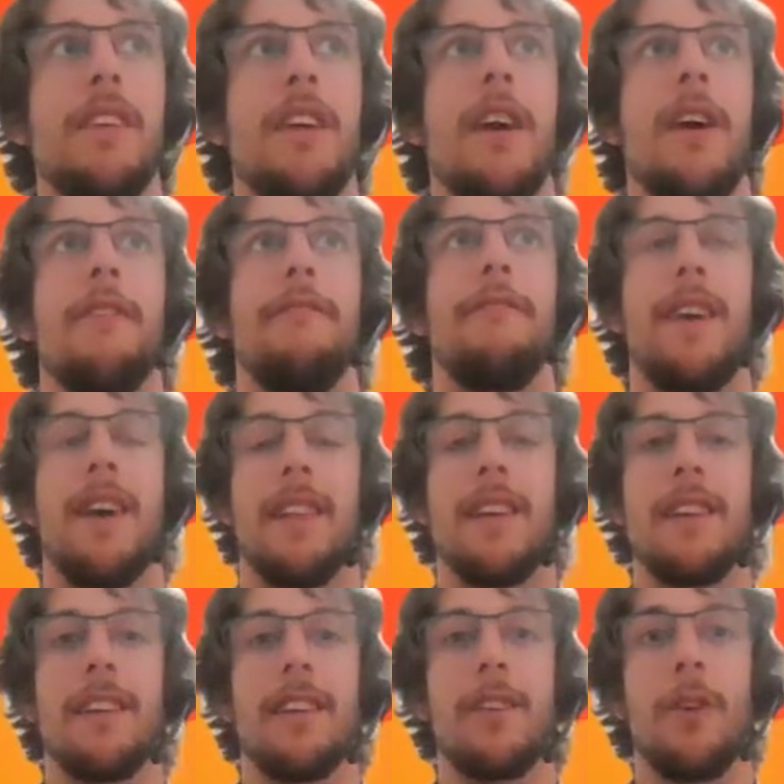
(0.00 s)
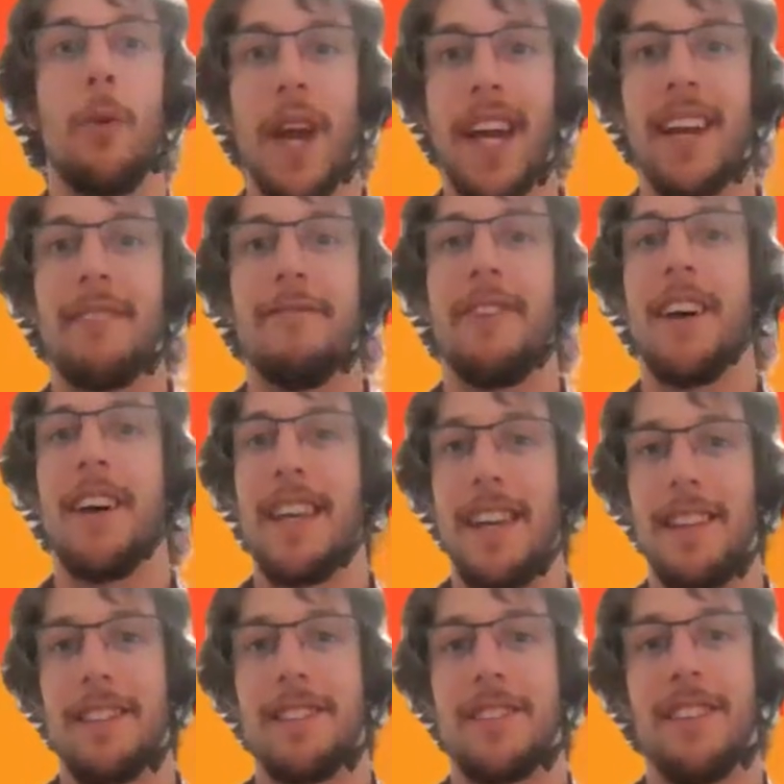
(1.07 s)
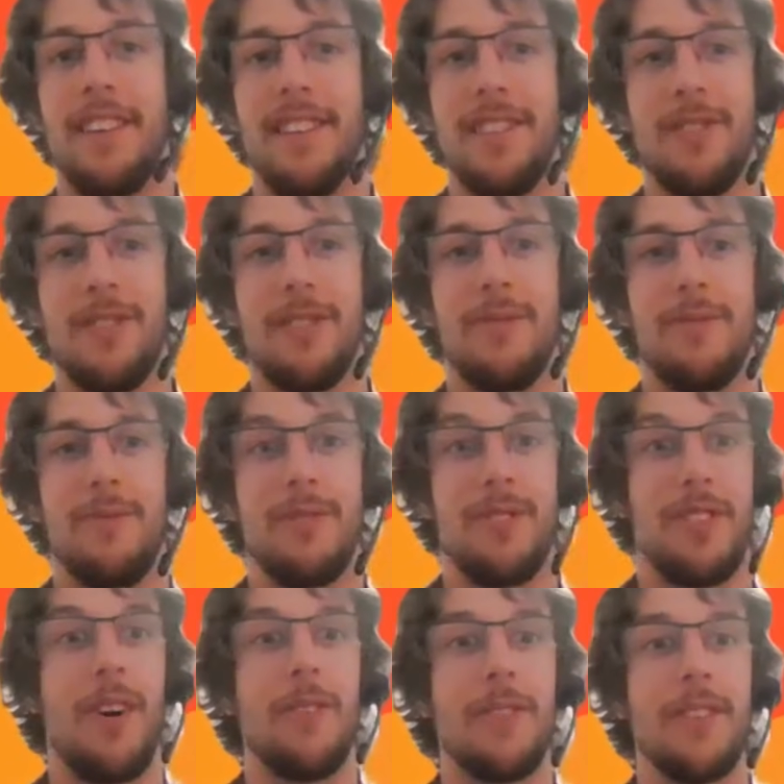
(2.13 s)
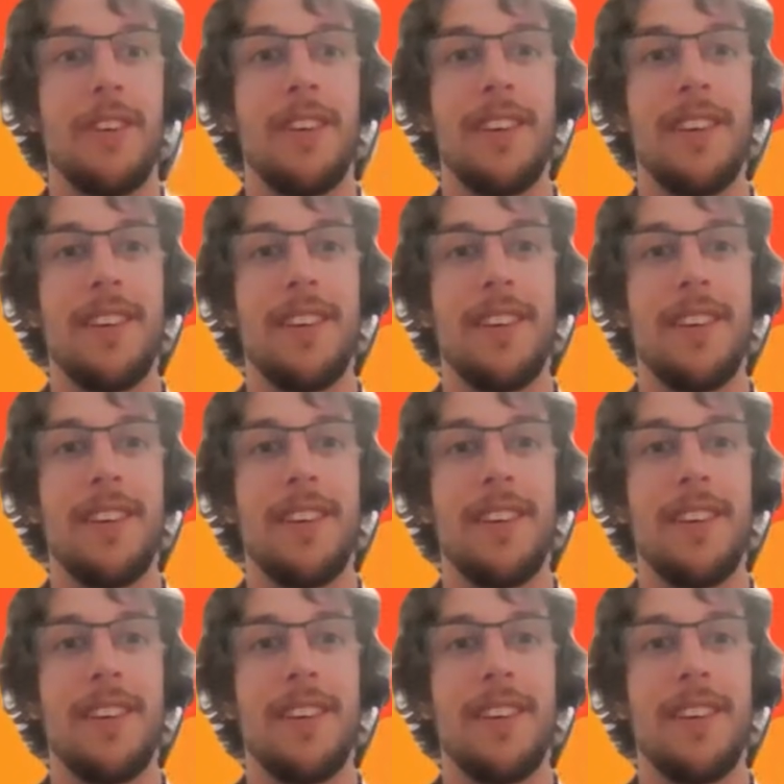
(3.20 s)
a fairly quick and fairly instant sort of result.